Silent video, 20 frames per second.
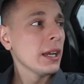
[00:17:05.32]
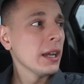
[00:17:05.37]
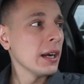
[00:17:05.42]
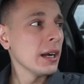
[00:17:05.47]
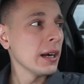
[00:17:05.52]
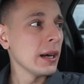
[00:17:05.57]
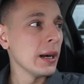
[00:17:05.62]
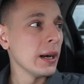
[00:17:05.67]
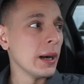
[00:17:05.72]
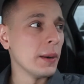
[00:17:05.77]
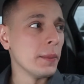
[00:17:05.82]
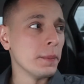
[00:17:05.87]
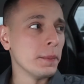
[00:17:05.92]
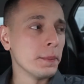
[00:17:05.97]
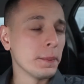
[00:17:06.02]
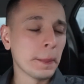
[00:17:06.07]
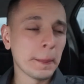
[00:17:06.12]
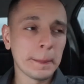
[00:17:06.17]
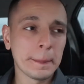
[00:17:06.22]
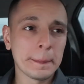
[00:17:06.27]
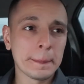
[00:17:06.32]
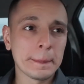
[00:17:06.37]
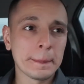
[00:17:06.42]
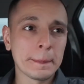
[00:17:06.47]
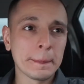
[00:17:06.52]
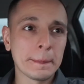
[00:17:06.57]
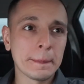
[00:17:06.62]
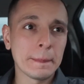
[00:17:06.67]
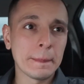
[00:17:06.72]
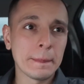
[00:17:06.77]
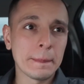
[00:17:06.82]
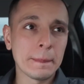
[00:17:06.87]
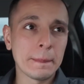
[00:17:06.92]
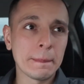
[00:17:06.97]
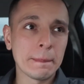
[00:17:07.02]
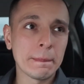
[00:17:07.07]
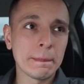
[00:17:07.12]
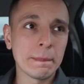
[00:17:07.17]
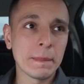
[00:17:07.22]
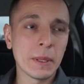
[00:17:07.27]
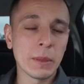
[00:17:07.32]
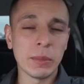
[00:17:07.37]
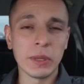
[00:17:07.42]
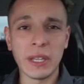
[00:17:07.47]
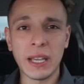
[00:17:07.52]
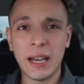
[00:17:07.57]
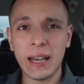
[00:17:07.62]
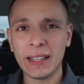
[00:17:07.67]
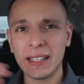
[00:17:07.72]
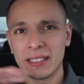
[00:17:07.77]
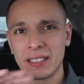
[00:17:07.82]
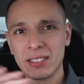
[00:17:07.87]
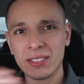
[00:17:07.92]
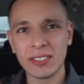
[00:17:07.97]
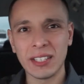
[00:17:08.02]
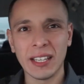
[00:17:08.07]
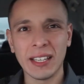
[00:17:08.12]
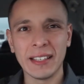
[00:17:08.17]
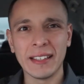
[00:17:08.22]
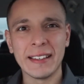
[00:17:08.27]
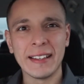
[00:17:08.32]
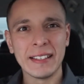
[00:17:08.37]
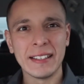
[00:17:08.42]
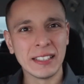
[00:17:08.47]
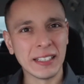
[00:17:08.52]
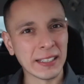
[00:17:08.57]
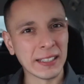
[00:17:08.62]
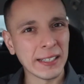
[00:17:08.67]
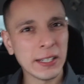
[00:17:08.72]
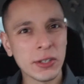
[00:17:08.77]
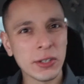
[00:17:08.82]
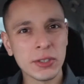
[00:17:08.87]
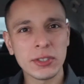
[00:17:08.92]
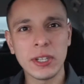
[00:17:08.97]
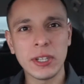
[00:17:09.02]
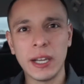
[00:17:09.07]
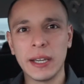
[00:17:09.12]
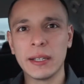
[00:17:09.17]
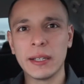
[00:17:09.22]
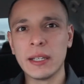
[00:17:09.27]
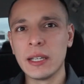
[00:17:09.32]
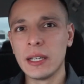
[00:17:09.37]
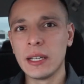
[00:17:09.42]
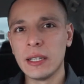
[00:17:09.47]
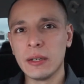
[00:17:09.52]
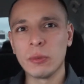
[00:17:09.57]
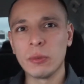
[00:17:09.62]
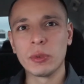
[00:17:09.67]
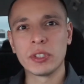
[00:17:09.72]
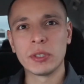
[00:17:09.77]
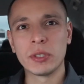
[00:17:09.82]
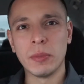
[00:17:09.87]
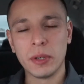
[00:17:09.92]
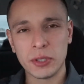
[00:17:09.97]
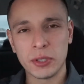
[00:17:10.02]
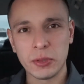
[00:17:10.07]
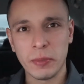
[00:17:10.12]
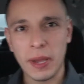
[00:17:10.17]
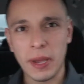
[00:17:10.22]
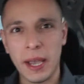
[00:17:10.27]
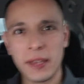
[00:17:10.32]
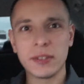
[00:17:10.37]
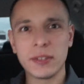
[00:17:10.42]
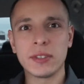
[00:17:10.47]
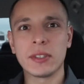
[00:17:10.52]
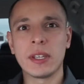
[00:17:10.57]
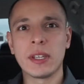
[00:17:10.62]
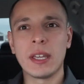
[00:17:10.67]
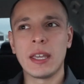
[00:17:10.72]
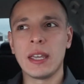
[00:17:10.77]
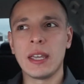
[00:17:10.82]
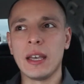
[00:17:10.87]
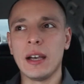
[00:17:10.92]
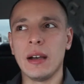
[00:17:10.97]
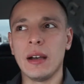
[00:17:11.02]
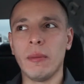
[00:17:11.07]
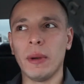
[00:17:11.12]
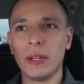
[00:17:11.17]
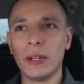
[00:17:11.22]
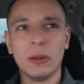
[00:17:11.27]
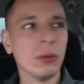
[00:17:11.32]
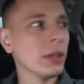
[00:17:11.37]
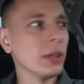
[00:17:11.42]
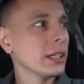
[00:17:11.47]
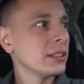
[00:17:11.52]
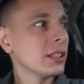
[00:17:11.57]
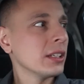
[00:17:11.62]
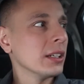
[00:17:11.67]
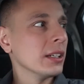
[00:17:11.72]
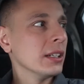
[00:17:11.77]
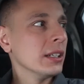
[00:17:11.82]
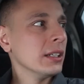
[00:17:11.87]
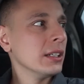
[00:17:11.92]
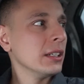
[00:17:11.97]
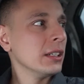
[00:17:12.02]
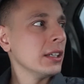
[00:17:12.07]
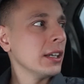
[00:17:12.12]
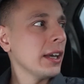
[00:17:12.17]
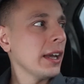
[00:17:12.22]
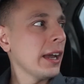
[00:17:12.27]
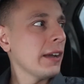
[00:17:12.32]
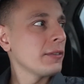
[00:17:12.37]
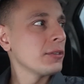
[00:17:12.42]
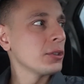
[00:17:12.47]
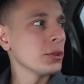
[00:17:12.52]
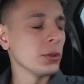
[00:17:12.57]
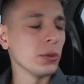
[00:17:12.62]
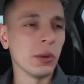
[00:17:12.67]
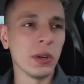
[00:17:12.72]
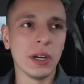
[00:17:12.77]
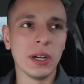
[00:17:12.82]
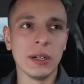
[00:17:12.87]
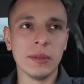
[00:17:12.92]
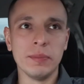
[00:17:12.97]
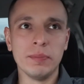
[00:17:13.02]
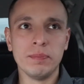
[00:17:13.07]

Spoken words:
But yeah, I like to stay on the leaner side with some muscle mass. I don't like to have to